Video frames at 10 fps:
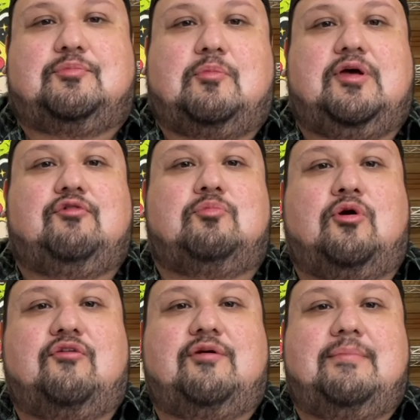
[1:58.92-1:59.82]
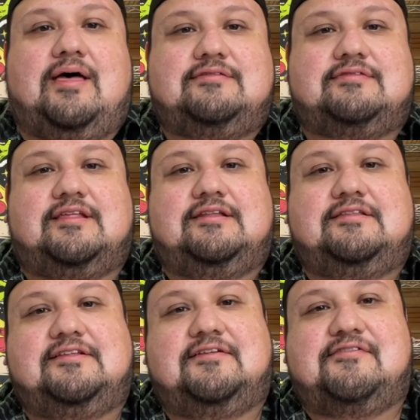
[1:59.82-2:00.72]
it was more of a mess than
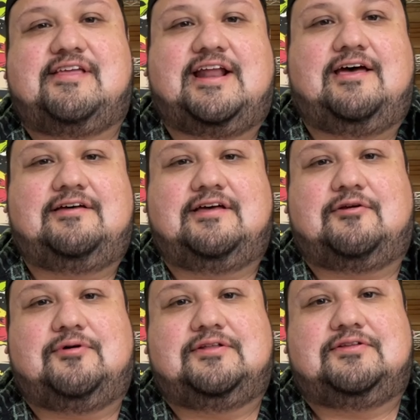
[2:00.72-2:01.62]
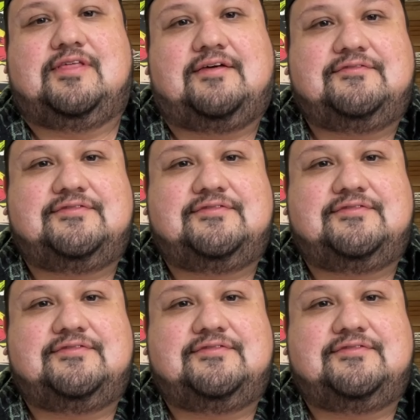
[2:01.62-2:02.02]
I was like, nah, I don't want to do that.